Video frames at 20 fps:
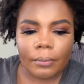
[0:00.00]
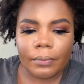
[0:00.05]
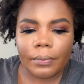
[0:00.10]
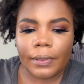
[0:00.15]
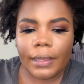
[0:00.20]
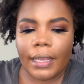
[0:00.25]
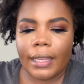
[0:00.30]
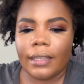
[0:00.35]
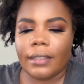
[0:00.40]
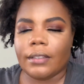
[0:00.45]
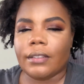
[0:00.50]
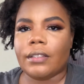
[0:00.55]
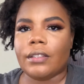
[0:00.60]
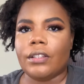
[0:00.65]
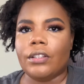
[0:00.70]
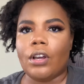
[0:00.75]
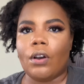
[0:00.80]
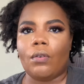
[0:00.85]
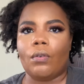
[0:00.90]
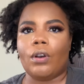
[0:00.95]
things
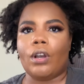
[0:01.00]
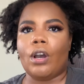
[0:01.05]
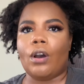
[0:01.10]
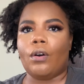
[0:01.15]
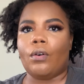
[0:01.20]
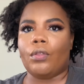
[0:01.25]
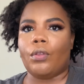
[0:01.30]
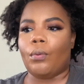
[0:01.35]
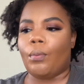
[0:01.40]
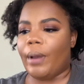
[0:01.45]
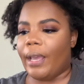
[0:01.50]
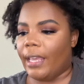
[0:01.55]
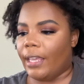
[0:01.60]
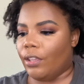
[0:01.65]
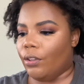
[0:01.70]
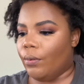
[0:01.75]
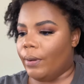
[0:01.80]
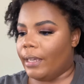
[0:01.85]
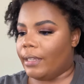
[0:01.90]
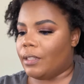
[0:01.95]
don't go the way
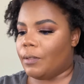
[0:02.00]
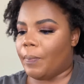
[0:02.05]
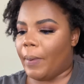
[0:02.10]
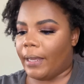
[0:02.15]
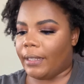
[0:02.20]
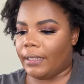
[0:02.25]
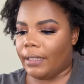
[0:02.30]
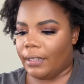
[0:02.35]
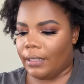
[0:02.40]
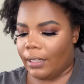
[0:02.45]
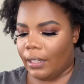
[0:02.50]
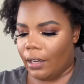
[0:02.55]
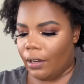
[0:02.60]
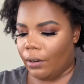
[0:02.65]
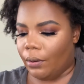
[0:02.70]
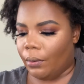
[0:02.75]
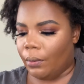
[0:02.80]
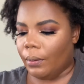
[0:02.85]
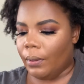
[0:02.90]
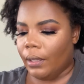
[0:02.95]
you expect it to
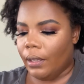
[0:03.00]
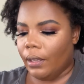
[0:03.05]
go,